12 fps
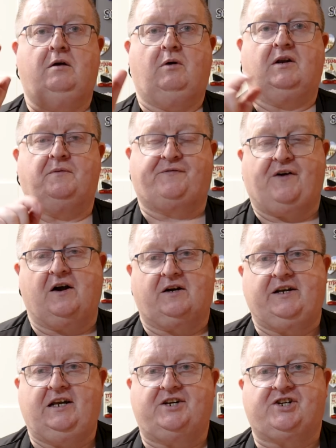welcome to
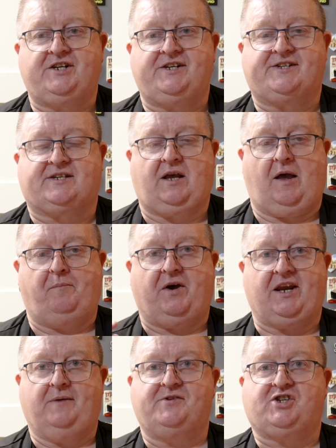Forkin Delicious.
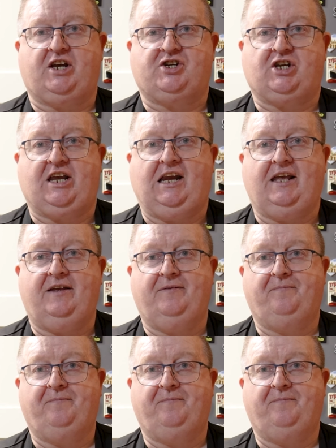My name is JJ Healy.